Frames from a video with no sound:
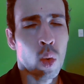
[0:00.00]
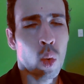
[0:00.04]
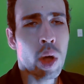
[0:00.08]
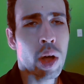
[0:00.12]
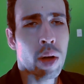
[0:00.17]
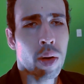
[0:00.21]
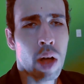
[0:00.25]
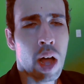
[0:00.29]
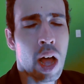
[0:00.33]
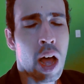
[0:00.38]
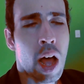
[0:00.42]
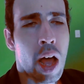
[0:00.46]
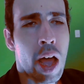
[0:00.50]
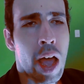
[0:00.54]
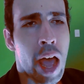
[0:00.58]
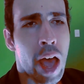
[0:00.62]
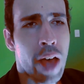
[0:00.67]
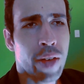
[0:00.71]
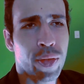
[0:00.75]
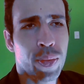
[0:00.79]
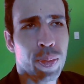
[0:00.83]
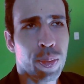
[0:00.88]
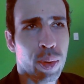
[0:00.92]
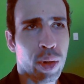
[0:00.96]
Well, I
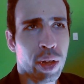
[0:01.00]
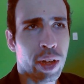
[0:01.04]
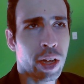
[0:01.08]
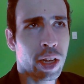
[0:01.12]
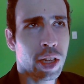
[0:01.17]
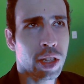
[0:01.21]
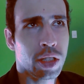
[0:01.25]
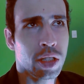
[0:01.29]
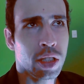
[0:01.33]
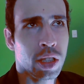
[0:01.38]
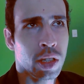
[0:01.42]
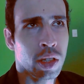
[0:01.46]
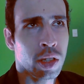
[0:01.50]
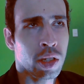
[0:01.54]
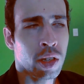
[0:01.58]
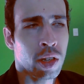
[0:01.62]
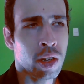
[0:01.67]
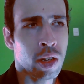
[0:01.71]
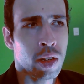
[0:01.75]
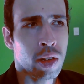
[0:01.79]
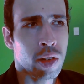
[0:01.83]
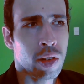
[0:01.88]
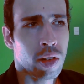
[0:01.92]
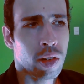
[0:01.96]
have played
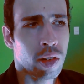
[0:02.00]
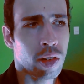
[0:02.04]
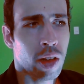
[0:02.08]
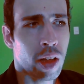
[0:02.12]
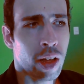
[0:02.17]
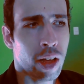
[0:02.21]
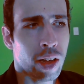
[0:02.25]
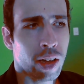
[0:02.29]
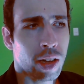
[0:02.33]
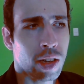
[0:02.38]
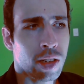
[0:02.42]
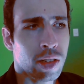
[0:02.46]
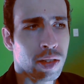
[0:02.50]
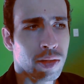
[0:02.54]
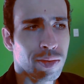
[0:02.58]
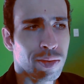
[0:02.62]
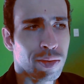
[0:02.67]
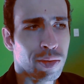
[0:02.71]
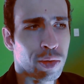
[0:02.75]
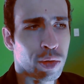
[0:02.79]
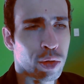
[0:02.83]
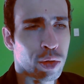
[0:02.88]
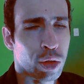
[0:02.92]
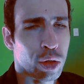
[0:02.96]
like
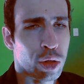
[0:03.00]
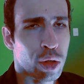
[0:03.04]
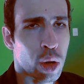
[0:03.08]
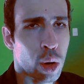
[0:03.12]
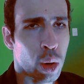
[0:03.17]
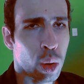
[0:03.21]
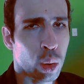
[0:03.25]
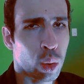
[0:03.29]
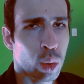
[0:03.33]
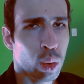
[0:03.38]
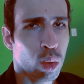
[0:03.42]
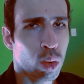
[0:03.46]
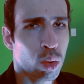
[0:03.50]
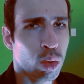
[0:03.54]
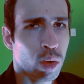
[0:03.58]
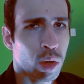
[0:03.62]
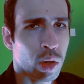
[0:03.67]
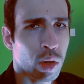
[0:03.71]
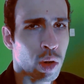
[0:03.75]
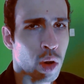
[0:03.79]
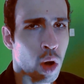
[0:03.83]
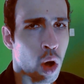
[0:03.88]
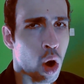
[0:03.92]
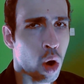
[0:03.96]
no
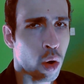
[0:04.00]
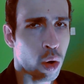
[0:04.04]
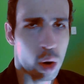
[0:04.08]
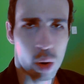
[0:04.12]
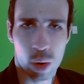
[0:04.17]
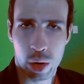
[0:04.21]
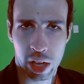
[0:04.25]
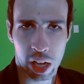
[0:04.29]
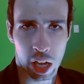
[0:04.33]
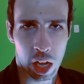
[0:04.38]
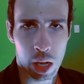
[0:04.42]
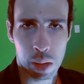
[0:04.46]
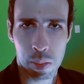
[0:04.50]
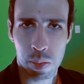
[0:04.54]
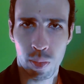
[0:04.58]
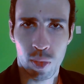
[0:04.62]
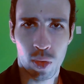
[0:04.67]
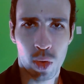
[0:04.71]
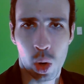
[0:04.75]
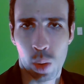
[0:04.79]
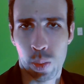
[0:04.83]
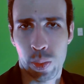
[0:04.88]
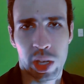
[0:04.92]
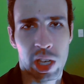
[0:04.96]
horror game
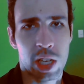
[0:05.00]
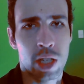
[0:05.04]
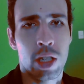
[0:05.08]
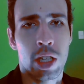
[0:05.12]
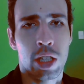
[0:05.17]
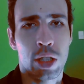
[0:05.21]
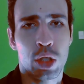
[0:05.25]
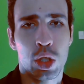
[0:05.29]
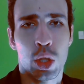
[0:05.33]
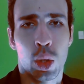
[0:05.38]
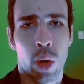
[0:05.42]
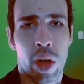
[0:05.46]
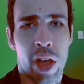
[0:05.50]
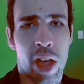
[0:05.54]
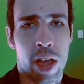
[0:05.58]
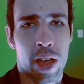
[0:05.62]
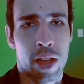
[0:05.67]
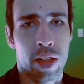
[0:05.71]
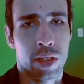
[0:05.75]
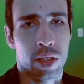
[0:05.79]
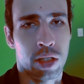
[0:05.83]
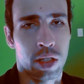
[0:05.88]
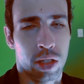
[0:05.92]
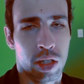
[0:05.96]
from beginning to
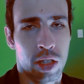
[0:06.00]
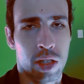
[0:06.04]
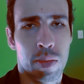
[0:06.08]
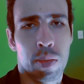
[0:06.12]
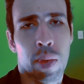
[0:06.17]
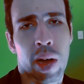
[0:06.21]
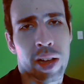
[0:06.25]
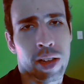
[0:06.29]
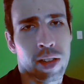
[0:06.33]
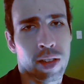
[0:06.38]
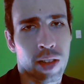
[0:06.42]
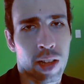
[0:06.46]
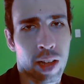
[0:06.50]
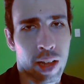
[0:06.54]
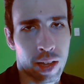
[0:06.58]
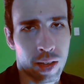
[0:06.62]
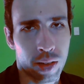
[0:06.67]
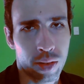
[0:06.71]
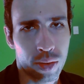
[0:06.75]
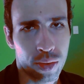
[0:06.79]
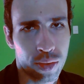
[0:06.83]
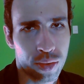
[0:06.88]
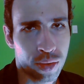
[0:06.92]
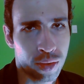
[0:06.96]
end in my
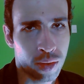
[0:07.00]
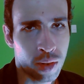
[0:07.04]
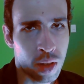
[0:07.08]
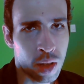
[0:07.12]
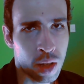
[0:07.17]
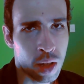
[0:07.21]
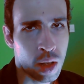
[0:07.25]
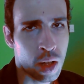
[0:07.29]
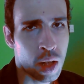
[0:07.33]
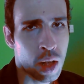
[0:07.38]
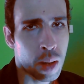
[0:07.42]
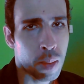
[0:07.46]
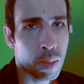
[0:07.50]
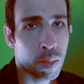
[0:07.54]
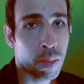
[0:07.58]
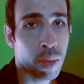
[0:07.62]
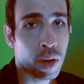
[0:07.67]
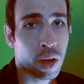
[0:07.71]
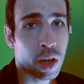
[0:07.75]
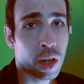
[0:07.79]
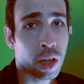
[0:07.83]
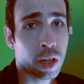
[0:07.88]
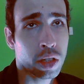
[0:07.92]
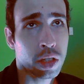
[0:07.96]
life,
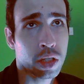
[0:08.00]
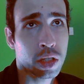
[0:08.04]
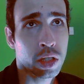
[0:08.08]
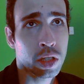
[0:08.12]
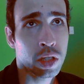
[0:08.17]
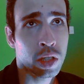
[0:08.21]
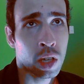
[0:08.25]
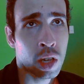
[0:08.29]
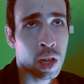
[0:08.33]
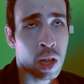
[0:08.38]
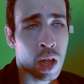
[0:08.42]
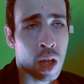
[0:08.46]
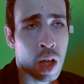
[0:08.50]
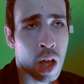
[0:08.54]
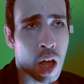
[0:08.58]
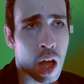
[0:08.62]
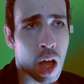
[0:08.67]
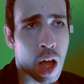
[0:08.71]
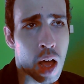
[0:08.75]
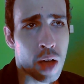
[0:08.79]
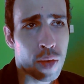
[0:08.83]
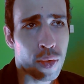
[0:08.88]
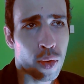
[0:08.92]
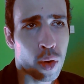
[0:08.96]
but
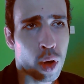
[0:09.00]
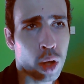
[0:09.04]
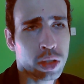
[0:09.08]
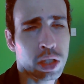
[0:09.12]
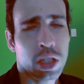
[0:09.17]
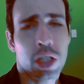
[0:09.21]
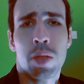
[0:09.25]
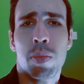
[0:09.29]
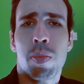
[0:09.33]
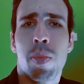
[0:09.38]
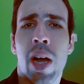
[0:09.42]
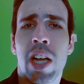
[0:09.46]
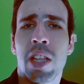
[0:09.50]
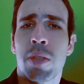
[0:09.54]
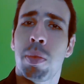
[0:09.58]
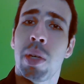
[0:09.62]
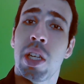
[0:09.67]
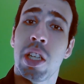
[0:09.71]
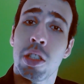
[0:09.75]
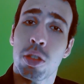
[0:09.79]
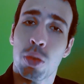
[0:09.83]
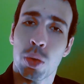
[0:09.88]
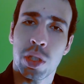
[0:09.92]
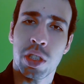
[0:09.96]
I thought it might
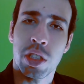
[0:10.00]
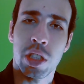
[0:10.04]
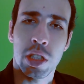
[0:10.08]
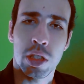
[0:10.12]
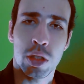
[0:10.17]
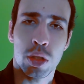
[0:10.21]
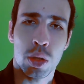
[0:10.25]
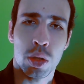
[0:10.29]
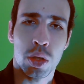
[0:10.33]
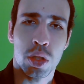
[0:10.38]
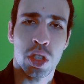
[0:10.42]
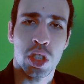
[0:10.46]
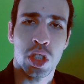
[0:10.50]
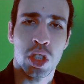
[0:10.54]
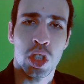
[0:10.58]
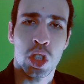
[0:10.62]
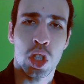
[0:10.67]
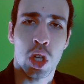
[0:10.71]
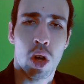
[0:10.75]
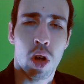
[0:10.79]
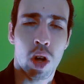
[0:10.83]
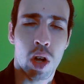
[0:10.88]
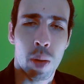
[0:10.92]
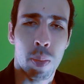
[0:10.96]
be interesting to
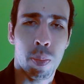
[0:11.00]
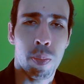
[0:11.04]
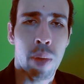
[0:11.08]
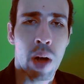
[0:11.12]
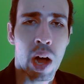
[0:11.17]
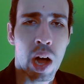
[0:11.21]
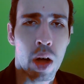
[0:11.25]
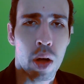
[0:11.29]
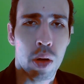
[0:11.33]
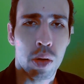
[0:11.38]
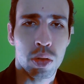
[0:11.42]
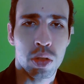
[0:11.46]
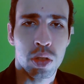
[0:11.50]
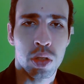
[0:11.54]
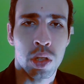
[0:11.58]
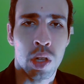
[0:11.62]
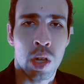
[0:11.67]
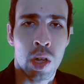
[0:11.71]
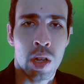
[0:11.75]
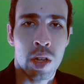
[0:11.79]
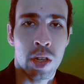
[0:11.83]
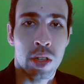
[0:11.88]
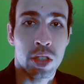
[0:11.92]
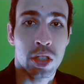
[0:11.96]
talk about
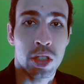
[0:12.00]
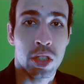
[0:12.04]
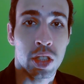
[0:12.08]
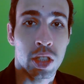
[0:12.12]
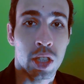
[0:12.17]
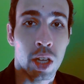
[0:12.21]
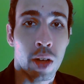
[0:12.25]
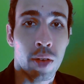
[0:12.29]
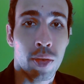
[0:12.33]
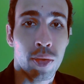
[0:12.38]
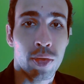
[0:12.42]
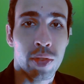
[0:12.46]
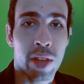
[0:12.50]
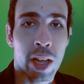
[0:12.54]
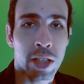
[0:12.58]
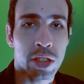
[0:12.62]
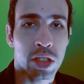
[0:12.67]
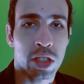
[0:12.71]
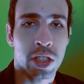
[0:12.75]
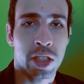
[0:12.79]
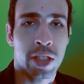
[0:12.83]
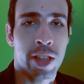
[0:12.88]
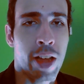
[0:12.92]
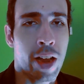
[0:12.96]
stuff
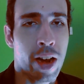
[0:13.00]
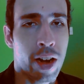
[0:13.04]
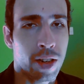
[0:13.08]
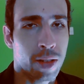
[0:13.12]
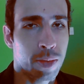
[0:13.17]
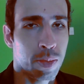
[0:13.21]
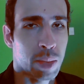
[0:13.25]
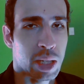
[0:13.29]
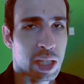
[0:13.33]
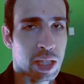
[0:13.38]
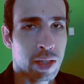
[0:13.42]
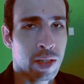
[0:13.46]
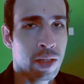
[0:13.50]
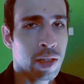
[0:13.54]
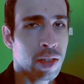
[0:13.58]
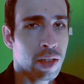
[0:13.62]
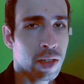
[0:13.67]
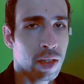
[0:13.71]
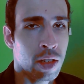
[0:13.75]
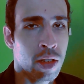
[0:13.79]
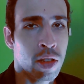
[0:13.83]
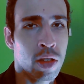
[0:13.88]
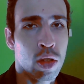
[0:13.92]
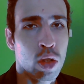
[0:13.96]
that scared me
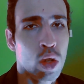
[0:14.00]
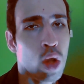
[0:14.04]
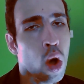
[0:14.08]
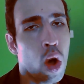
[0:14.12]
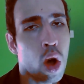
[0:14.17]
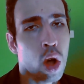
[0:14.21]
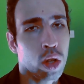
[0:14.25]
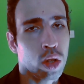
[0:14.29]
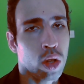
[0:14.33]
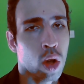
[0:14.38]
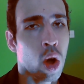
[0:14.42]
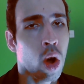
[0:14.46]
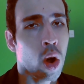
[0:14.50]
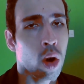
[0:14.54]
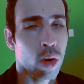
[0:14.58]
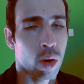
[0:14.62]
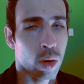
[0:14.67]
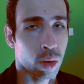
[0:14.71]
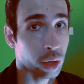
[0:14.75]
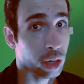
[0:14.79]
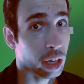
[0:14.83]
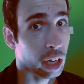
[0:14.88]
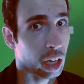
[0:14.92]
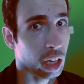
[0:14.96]
in
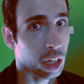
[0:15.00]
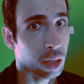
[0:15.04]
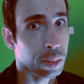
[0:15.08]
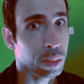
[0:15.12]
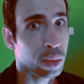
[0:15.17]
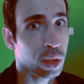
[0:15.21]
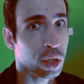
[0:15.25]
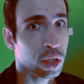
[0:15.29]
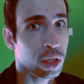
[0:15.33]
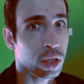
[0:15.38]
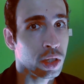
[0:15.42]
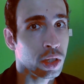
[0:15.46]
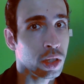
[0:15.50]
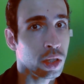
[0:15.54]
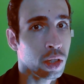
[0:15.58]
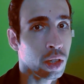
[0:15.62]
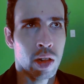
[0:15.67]
non-horror games.